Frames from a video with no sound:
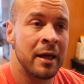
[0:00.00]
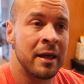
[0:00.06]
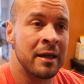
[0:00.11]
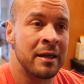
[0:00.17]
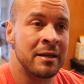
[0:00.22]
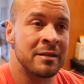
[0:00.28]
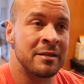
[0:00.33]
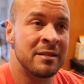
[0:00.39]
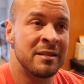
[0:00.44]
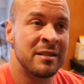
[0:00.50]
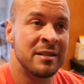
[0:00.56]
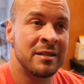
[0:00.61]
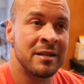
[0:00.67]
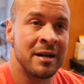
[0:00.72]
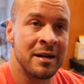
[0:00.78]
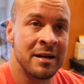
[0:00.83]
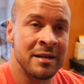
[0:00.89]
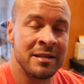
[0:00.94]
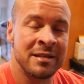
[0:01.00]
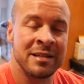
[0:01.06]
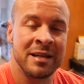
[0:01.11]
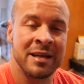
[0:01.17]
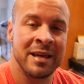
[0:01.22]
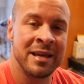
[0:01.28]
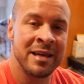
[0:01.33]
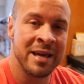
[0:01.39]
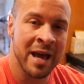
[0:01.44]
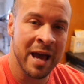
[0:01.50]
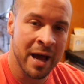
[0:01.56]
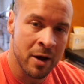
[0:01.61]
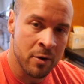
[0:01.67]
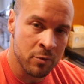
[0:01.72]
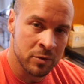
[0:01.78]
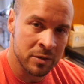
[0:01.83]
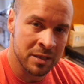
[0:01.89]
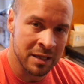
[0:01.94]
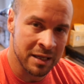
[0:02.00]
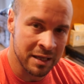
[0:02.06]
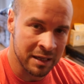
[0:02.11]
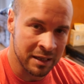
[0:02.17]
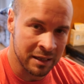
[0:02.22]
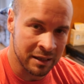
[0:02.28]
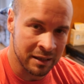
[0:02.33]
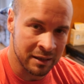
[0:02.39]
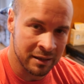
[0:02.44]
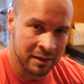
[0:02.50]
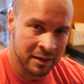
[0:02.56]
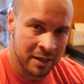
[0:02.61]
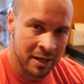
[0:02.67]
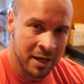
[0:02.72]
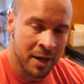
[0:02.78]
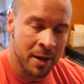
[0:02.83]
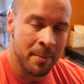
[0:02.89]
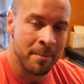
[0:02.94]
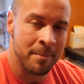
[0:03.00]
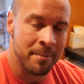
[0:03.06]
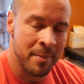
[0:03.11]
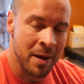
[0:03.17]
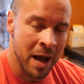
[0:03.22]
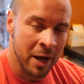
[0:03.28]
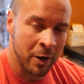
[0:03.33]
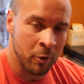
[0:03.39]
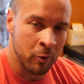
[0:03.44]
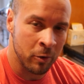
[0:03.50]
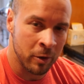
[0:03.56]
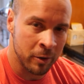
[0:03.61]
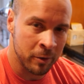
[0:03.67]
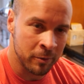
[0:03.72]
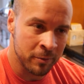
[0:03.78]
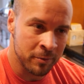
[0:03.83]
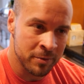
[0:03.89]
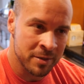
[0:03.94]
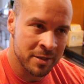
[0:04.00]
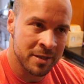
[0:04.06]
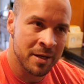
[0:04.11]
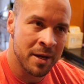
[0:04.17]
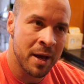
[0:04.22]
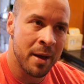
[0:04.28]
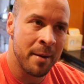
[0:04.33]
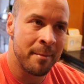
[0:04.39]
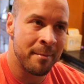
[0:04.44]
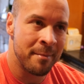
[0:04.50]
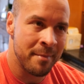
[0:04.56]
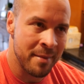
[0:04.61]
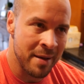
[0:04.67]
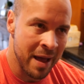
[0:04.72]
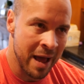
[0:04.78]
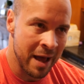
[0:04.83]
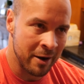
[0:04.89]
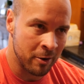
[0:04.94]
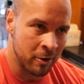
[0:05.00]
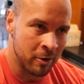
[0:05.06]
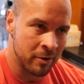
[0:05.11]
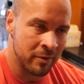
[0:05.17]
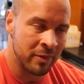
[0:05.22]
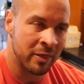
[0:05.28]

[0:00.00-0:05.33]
is does counting macros matter?